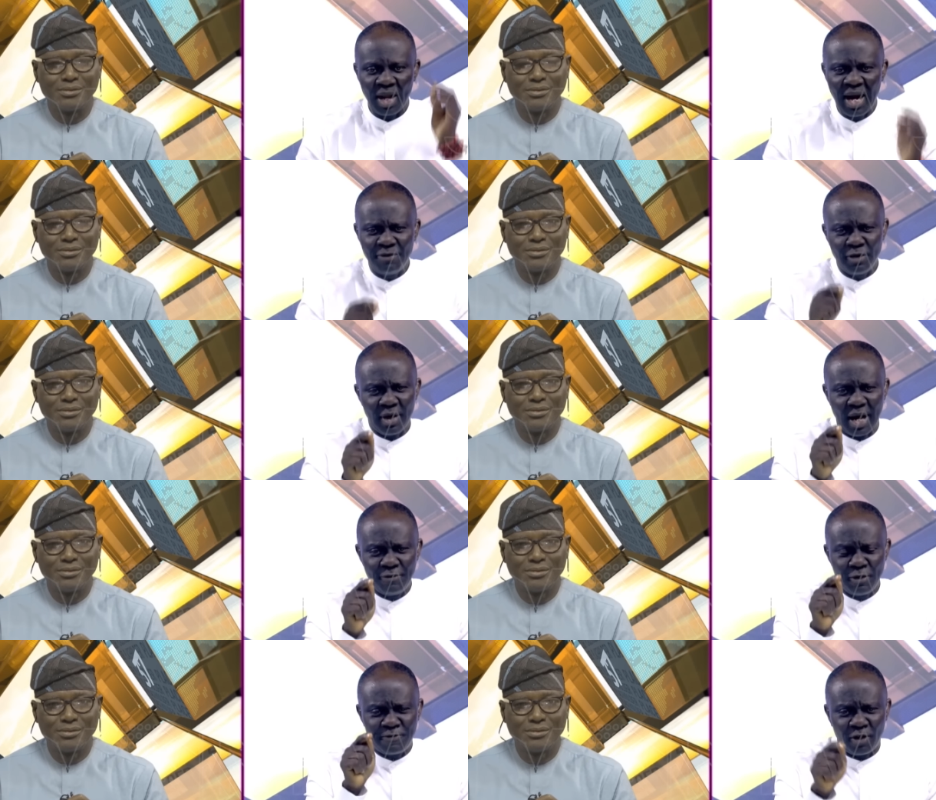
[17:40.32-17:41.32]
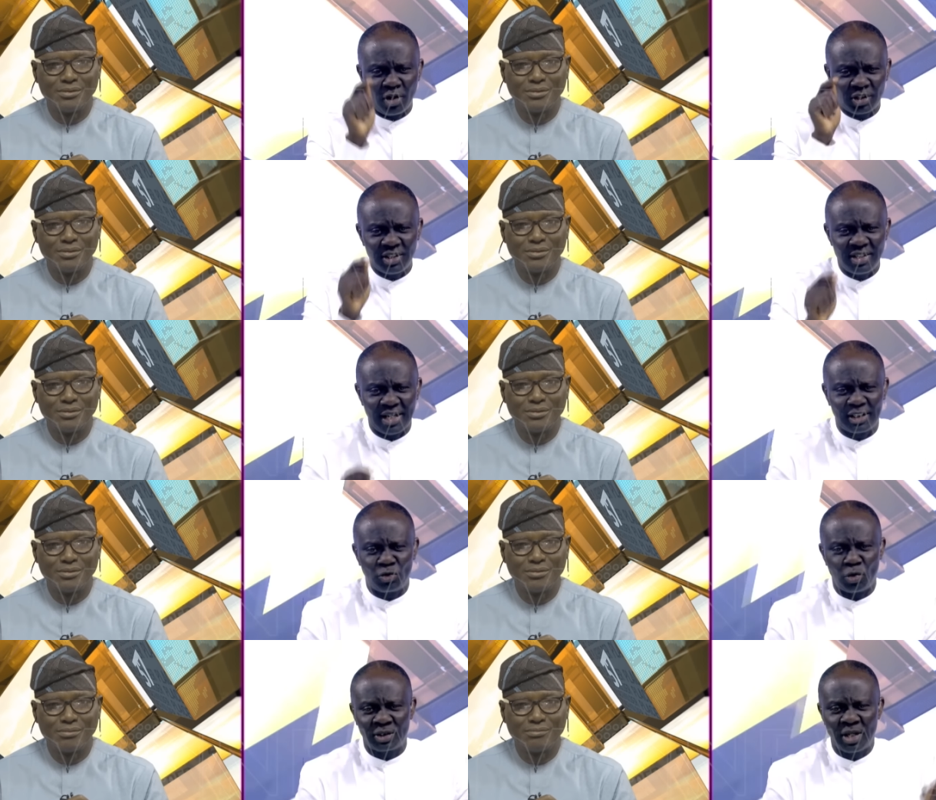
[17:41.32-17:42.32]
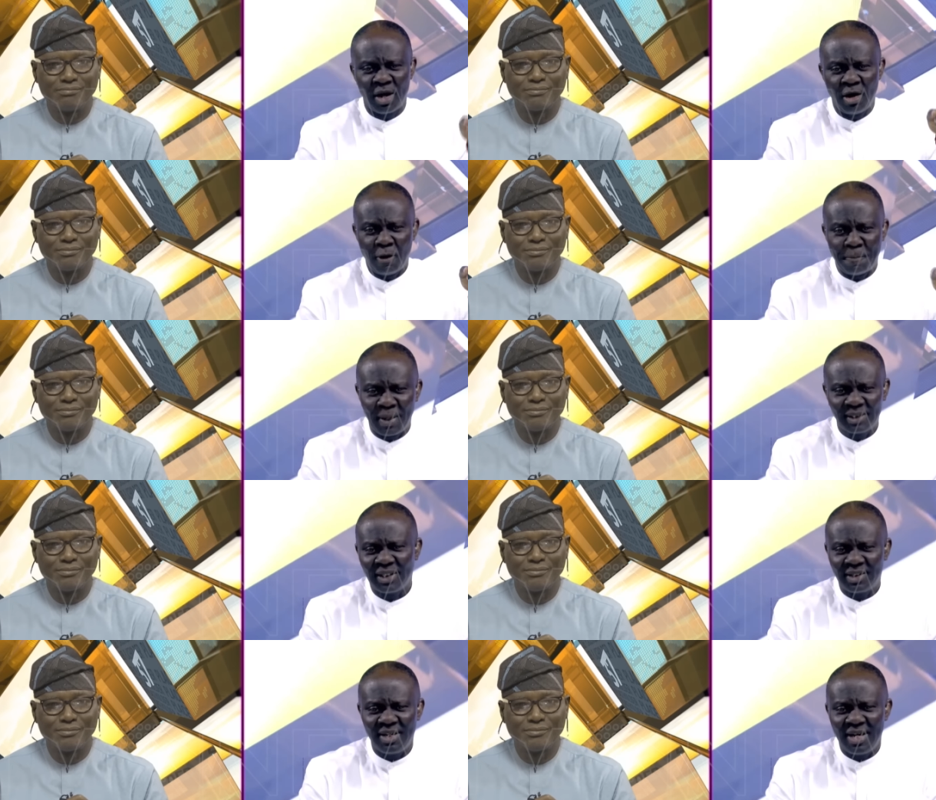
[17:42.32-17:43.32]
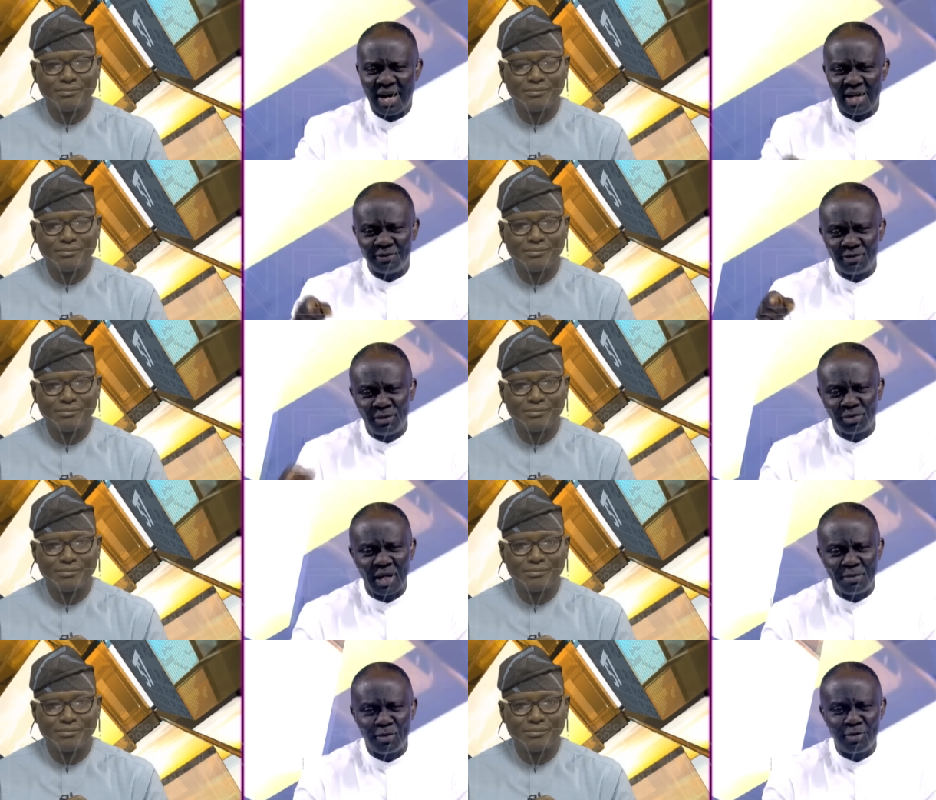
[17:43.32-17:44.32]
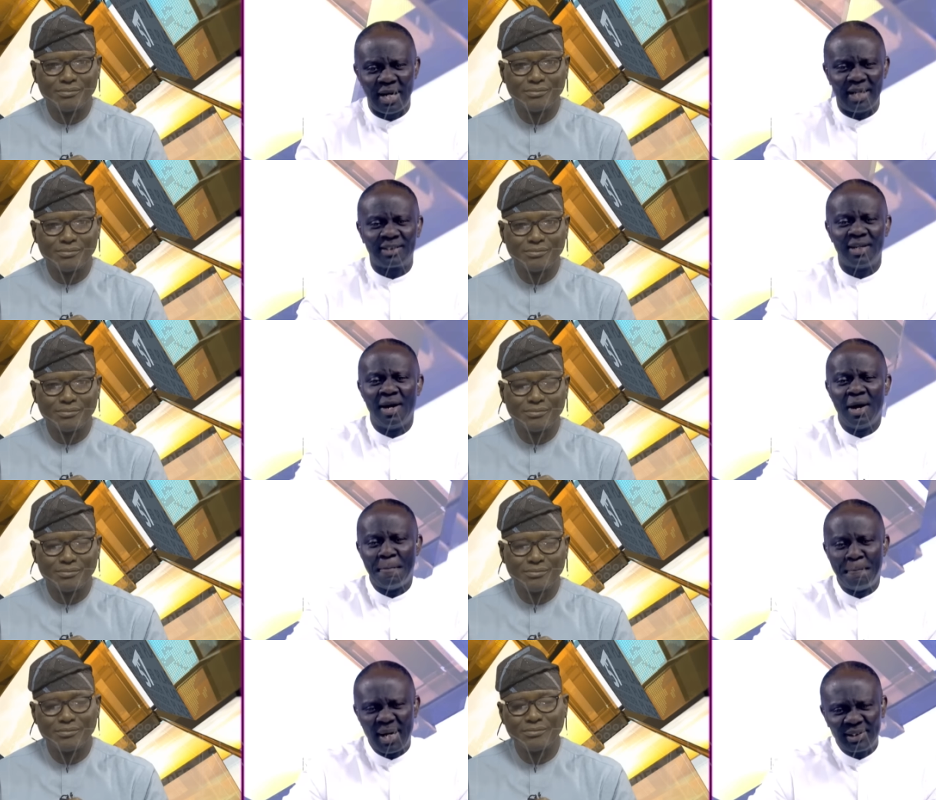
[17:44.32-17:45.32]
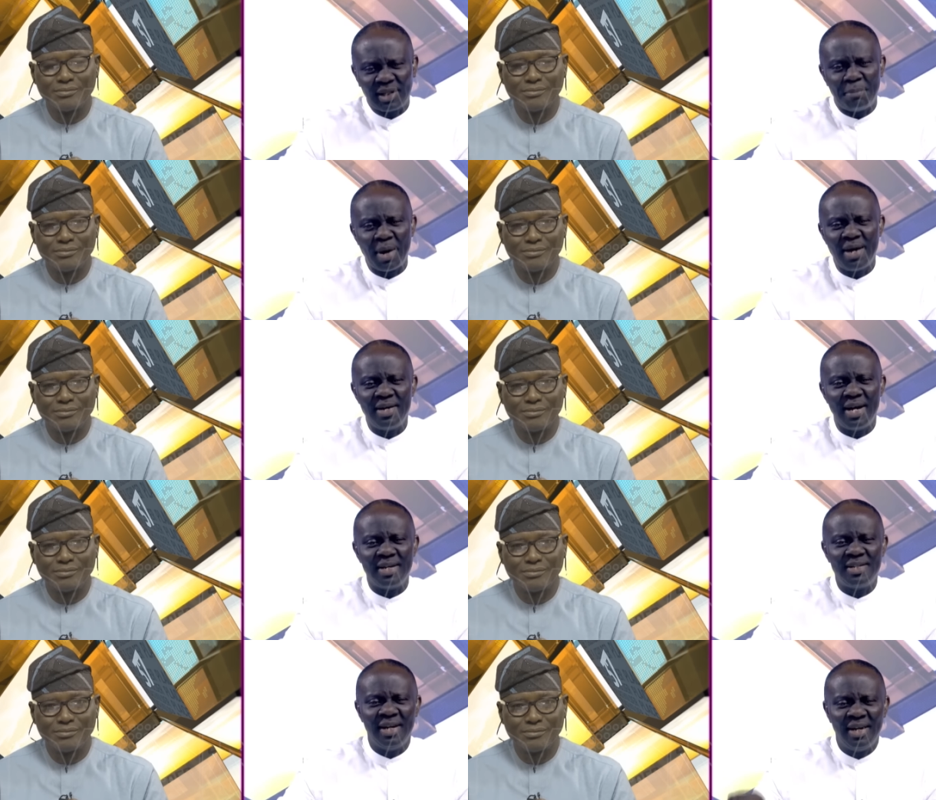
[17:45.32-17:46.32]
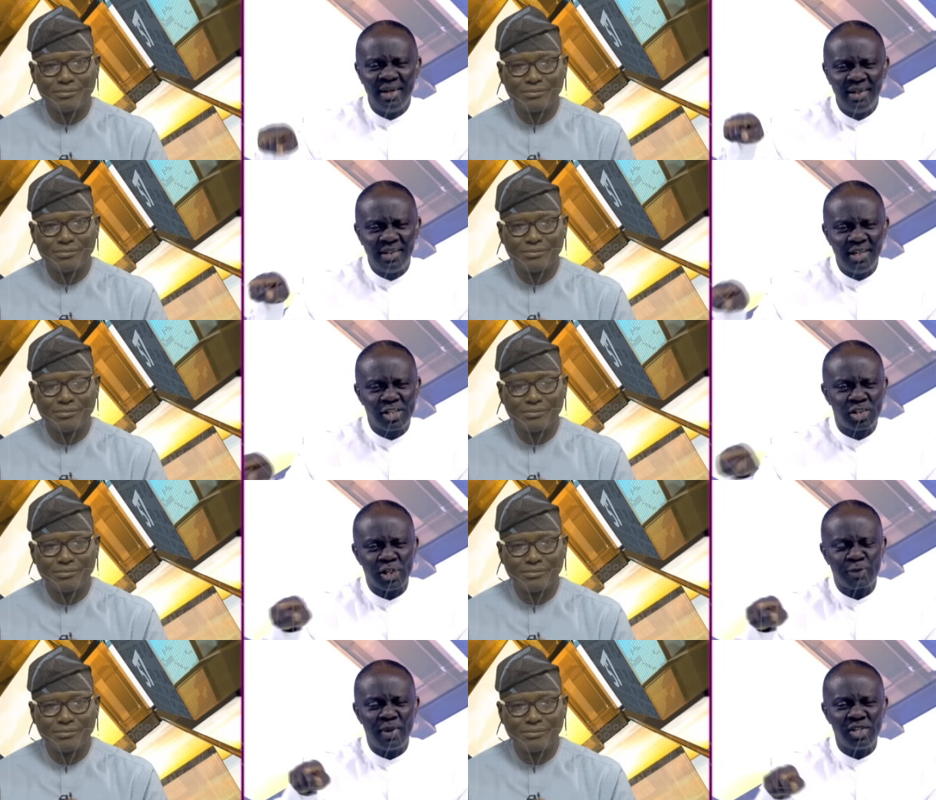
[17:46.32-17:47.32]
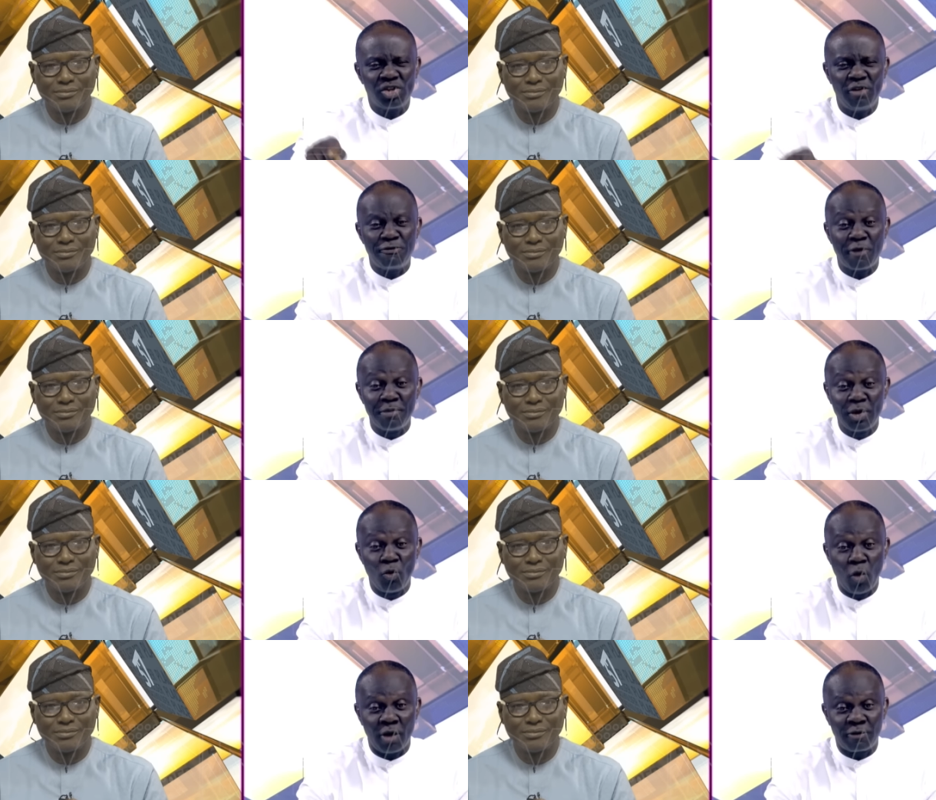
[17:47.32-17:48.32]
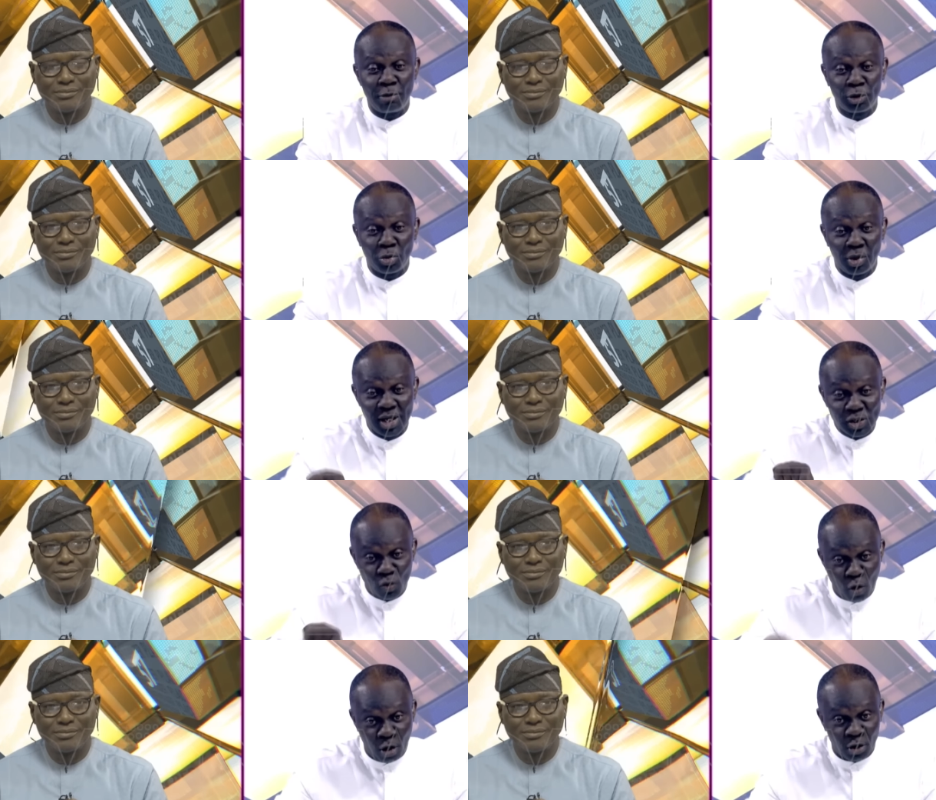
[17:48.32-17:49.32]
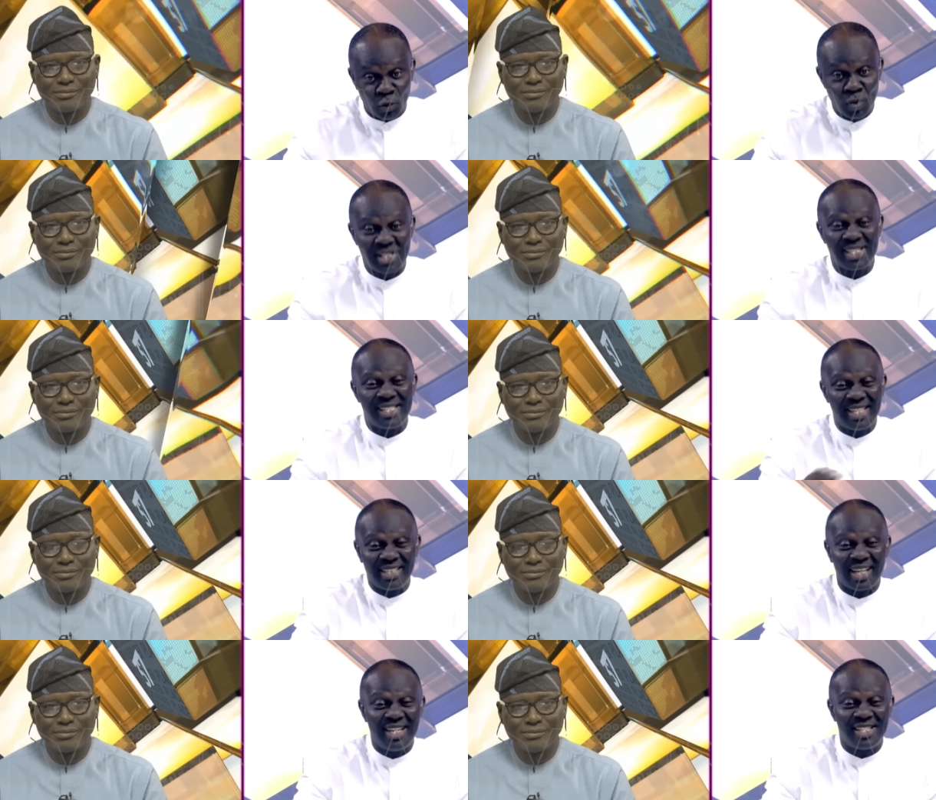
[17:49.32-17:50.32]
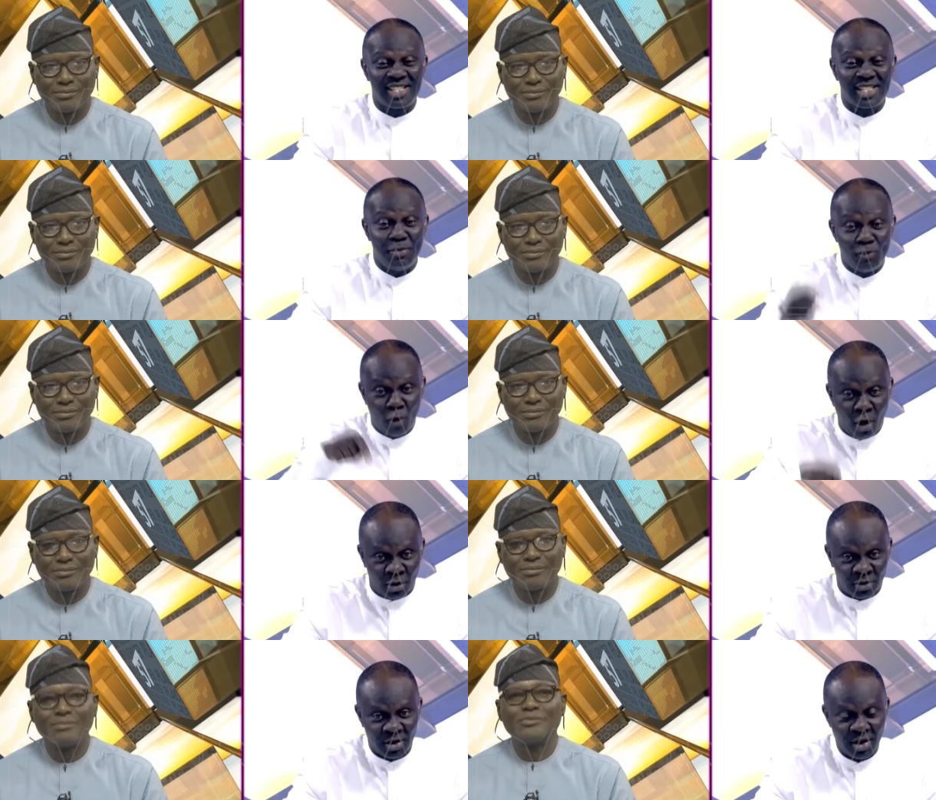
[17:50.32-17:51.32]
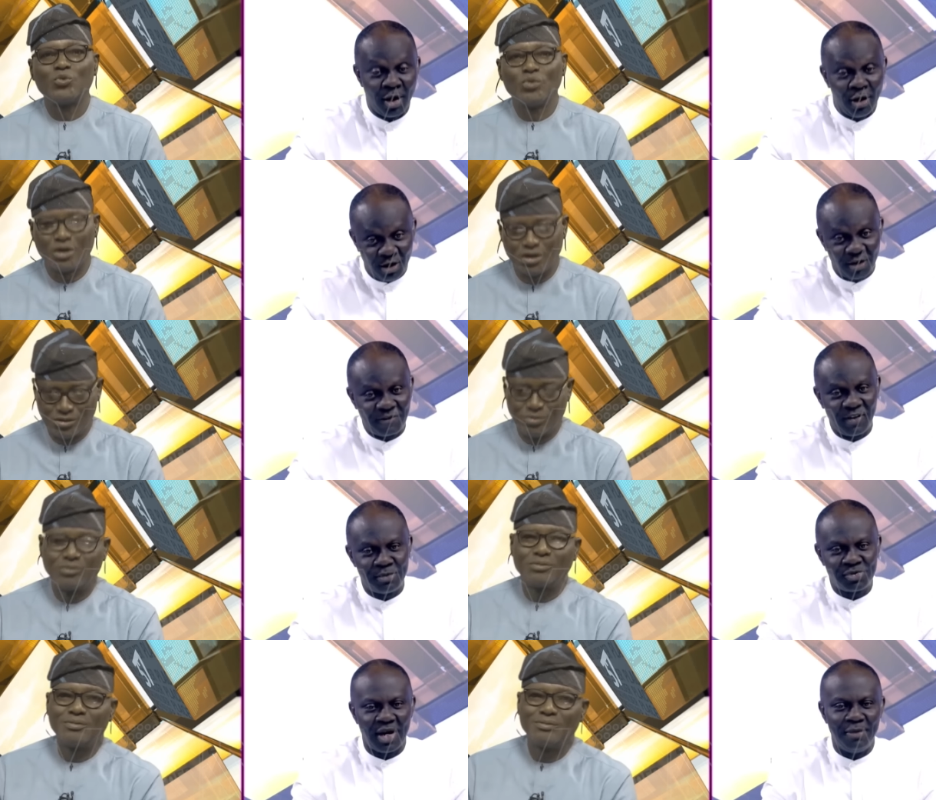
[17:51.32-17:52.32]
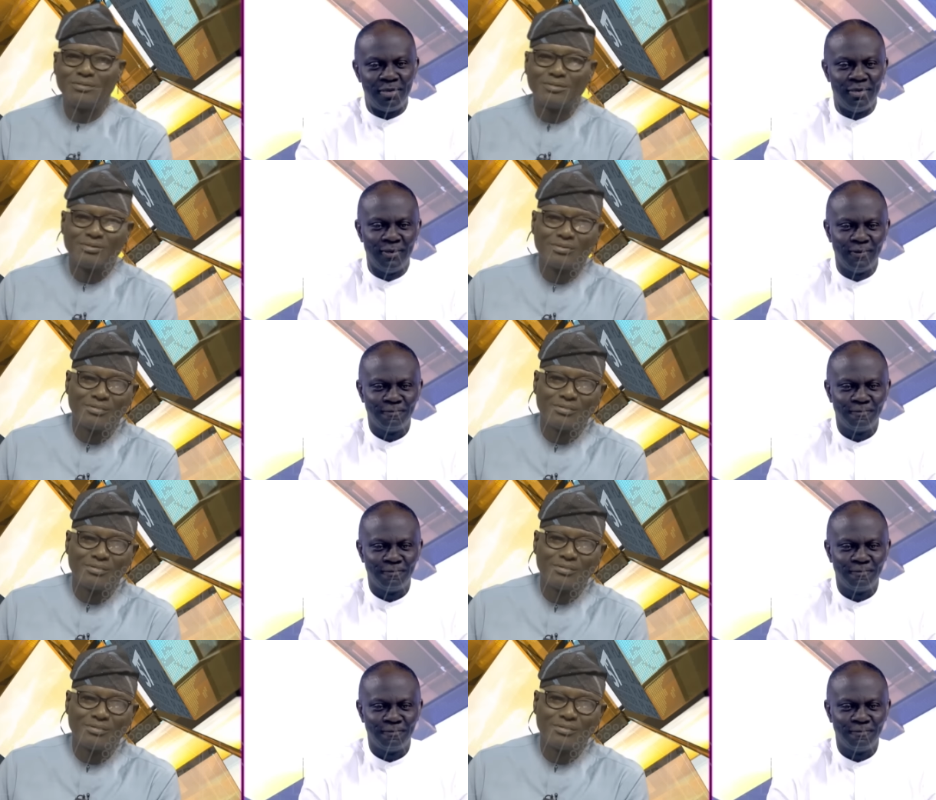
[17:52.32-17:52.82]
Speaker 1: have you, have you forgotten that it was Obaseki and Philip Shaibu that masterminded the suspension from the ward, from Oshiomhole's ward, which incidentally is the same ward of Philip Shaibu?